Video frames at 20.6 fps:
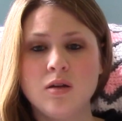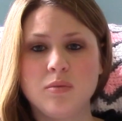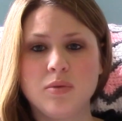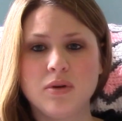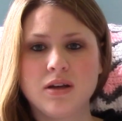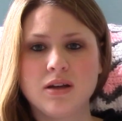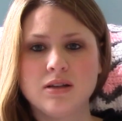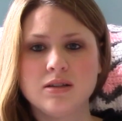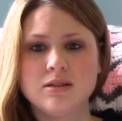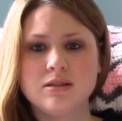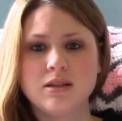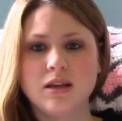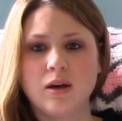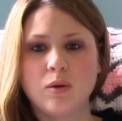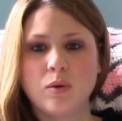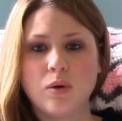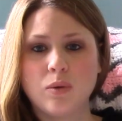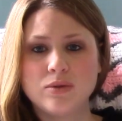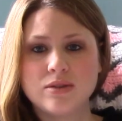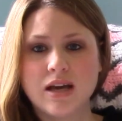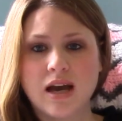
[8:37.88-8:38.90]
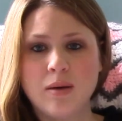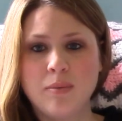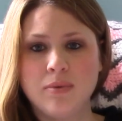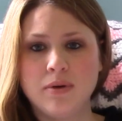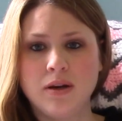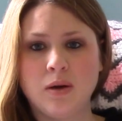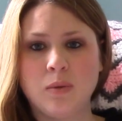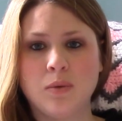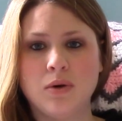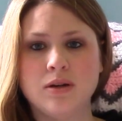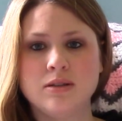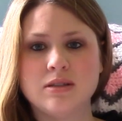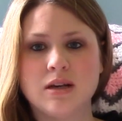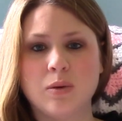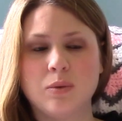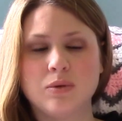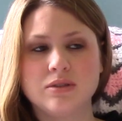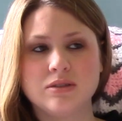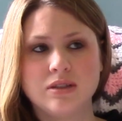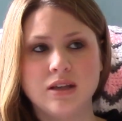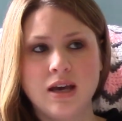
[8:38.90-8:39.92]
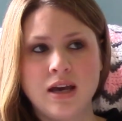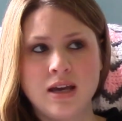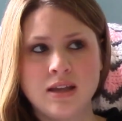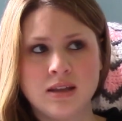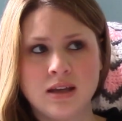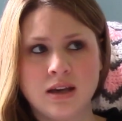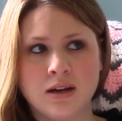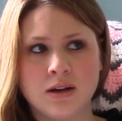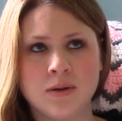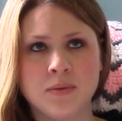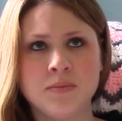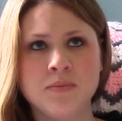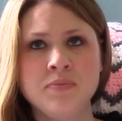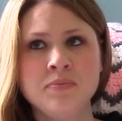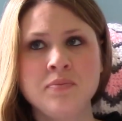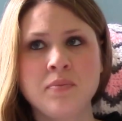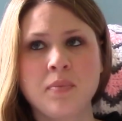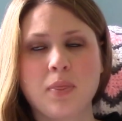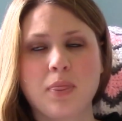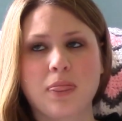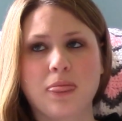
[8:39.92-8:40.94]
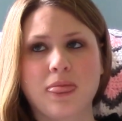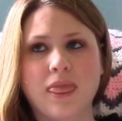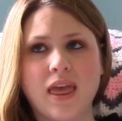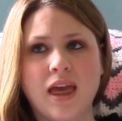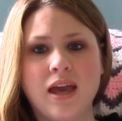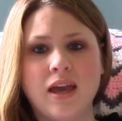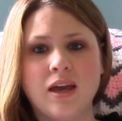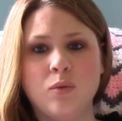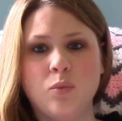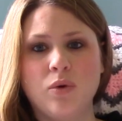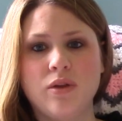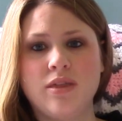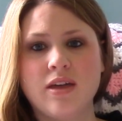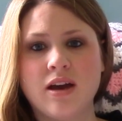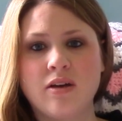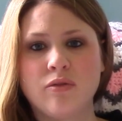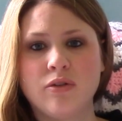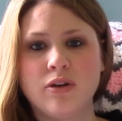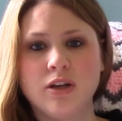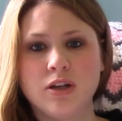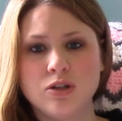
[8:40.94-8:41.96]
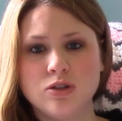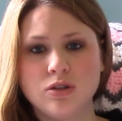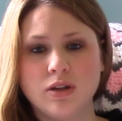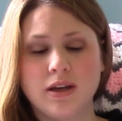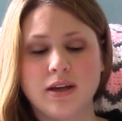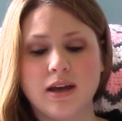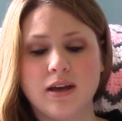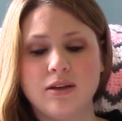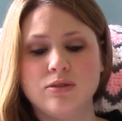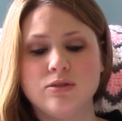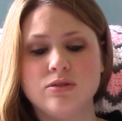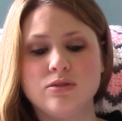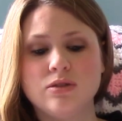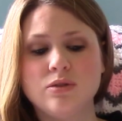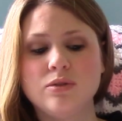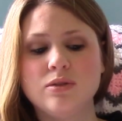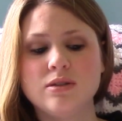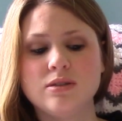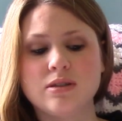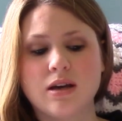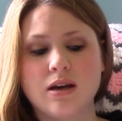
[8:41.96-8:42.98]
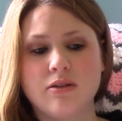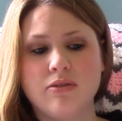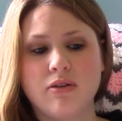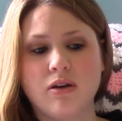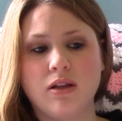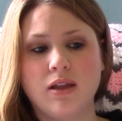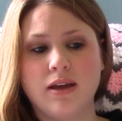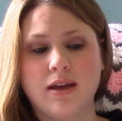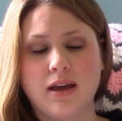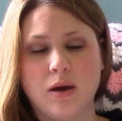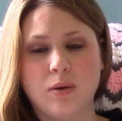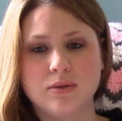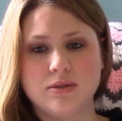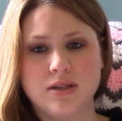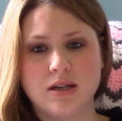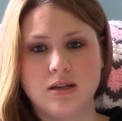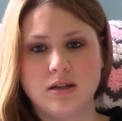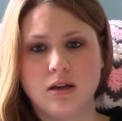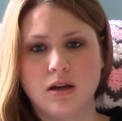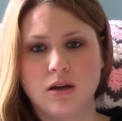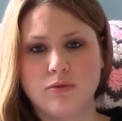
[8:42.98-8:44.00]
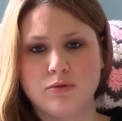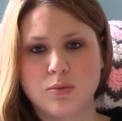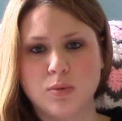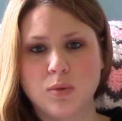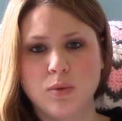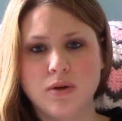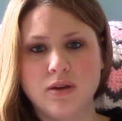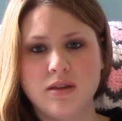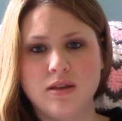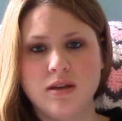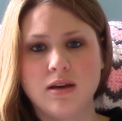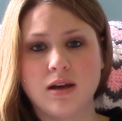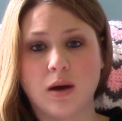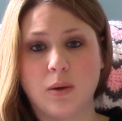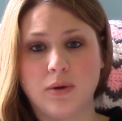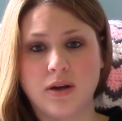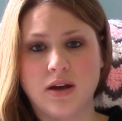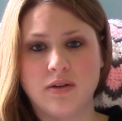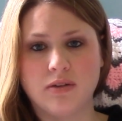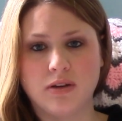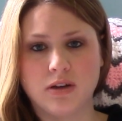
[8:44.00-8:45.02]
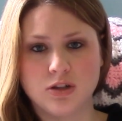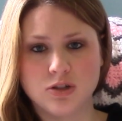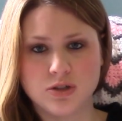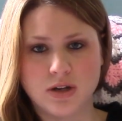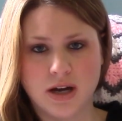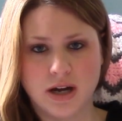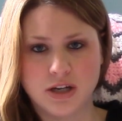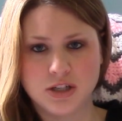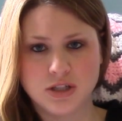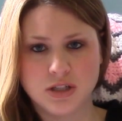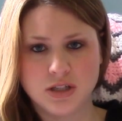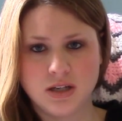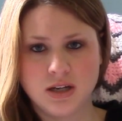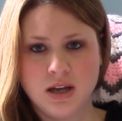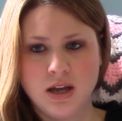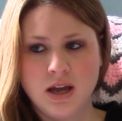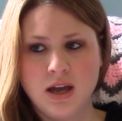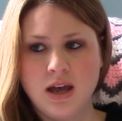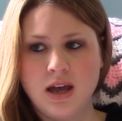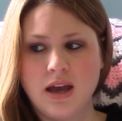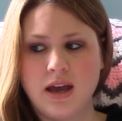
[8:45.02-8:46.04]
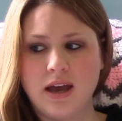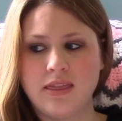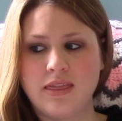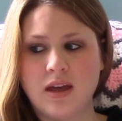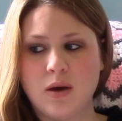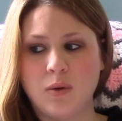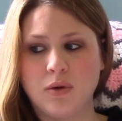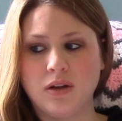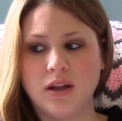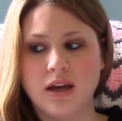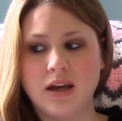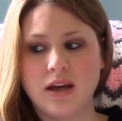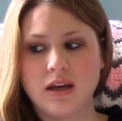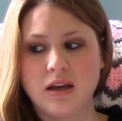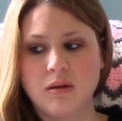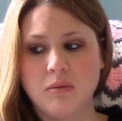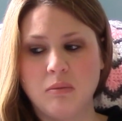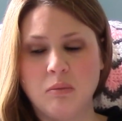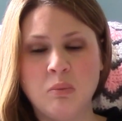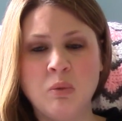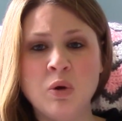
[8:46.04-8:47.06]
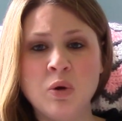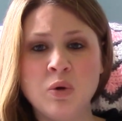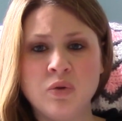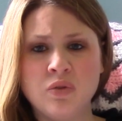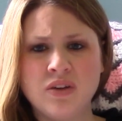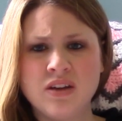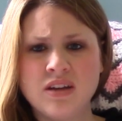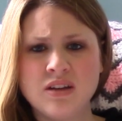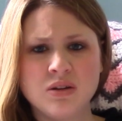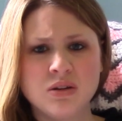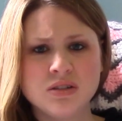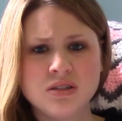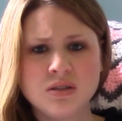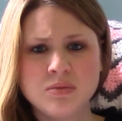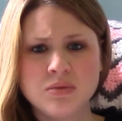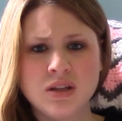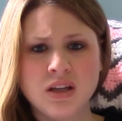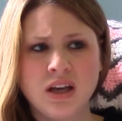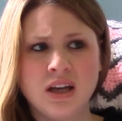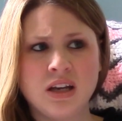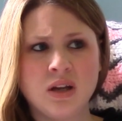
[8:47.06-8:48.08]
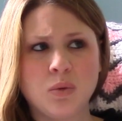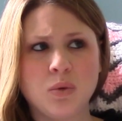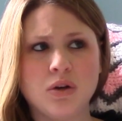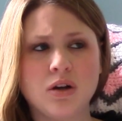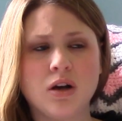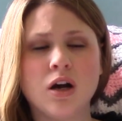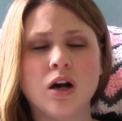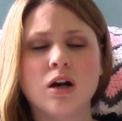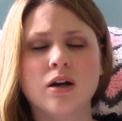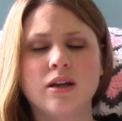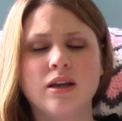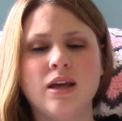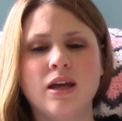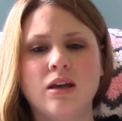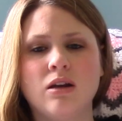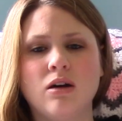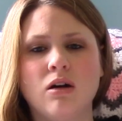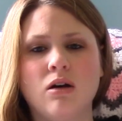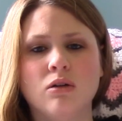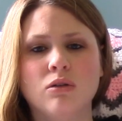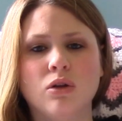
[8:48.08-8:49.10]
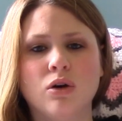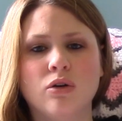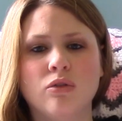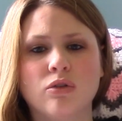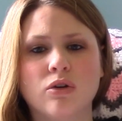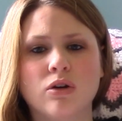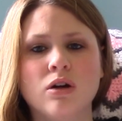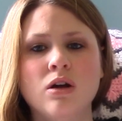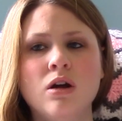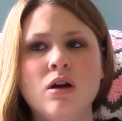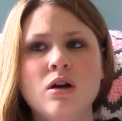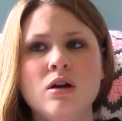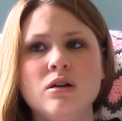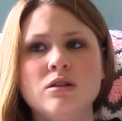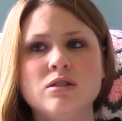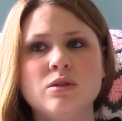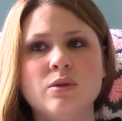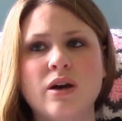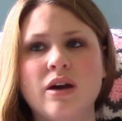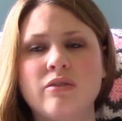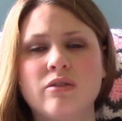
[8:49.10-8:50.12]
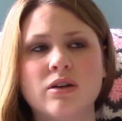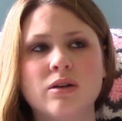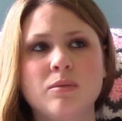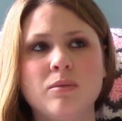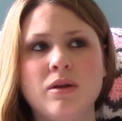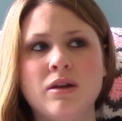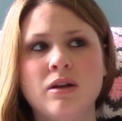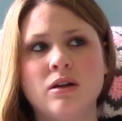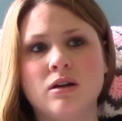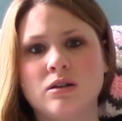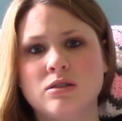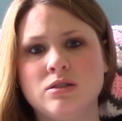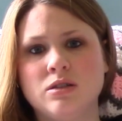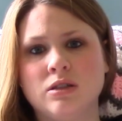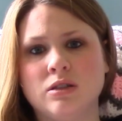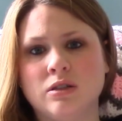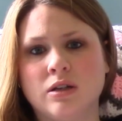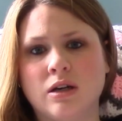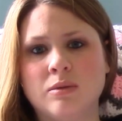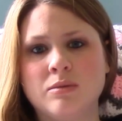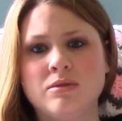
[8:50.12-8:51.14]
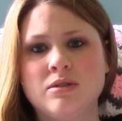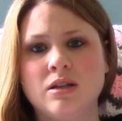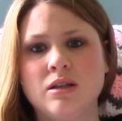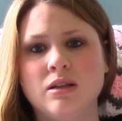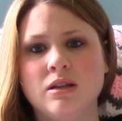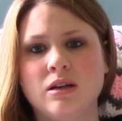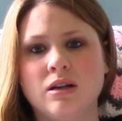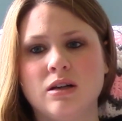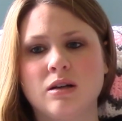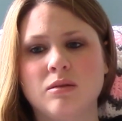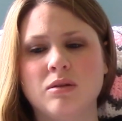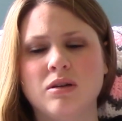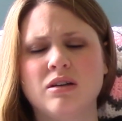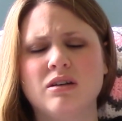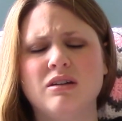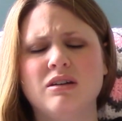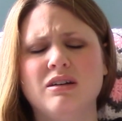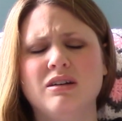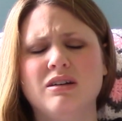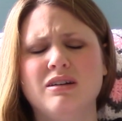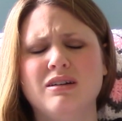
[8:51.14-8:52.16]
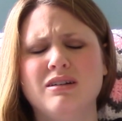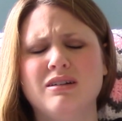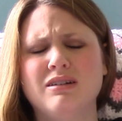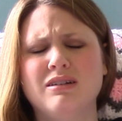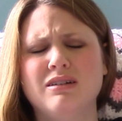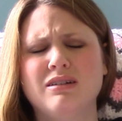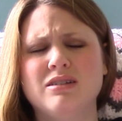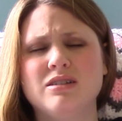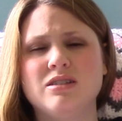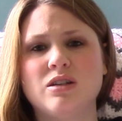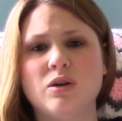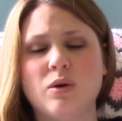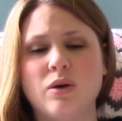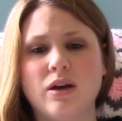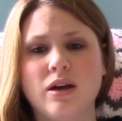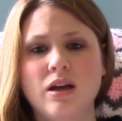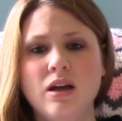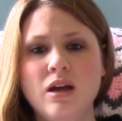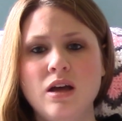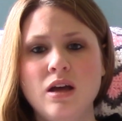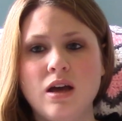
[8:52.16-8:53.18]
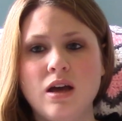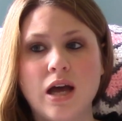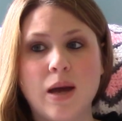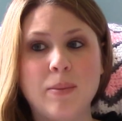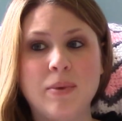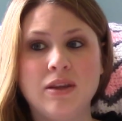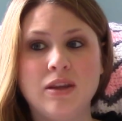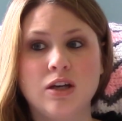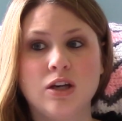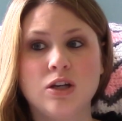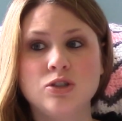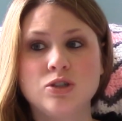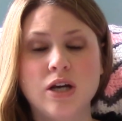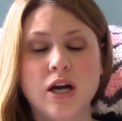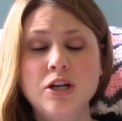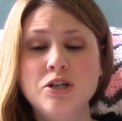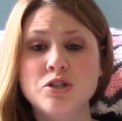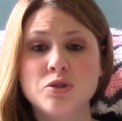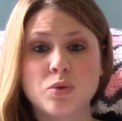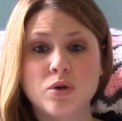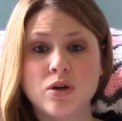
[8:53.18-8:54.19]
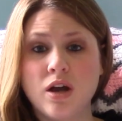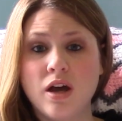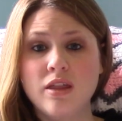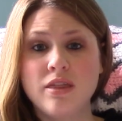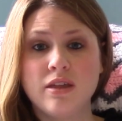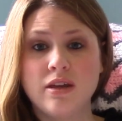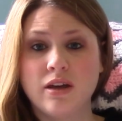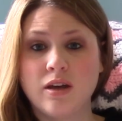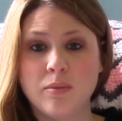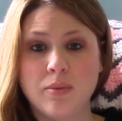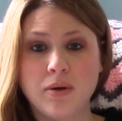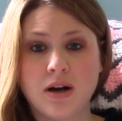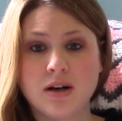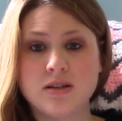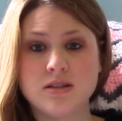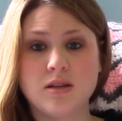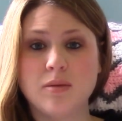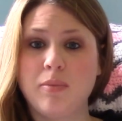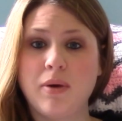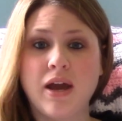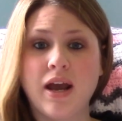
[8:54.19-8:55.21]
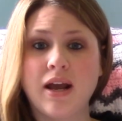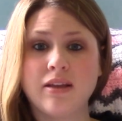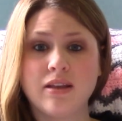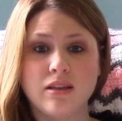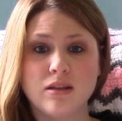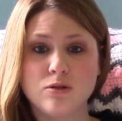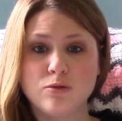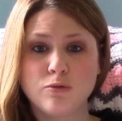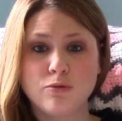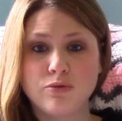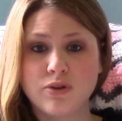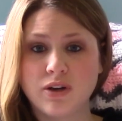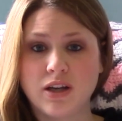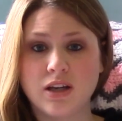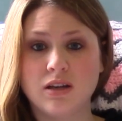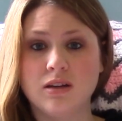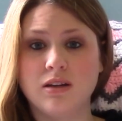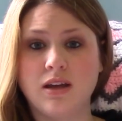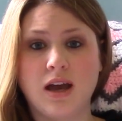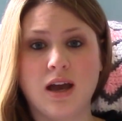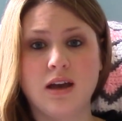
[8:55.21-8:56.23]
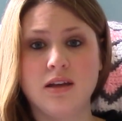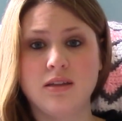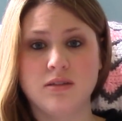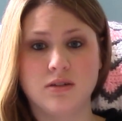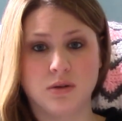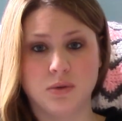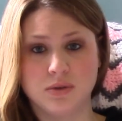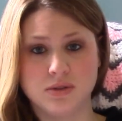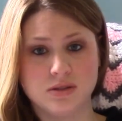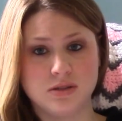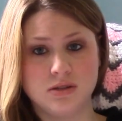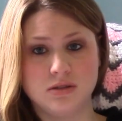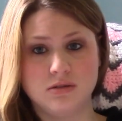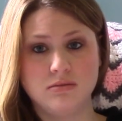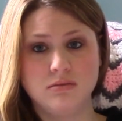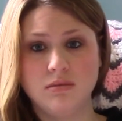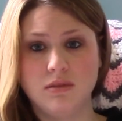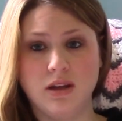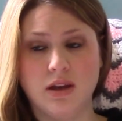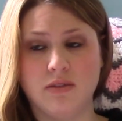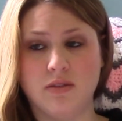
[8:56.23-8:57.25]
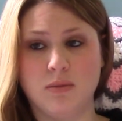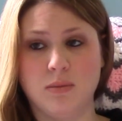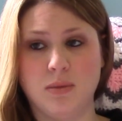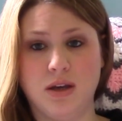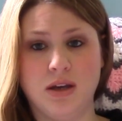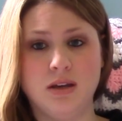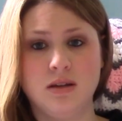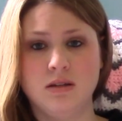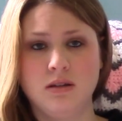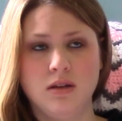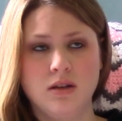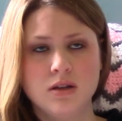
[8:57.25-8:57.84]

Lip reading: Because, like, what was happening was I was laying there, and with every, like, as soon as I felt like I was getting comfortable with it, I would have a contraction. And that would, like, move it or something, and it would hurt again all over. So every minute or two, I'm sitting there like, ugh. So, I mean, the contractions were nothing compared to the pain that this freaking catheter was giving me.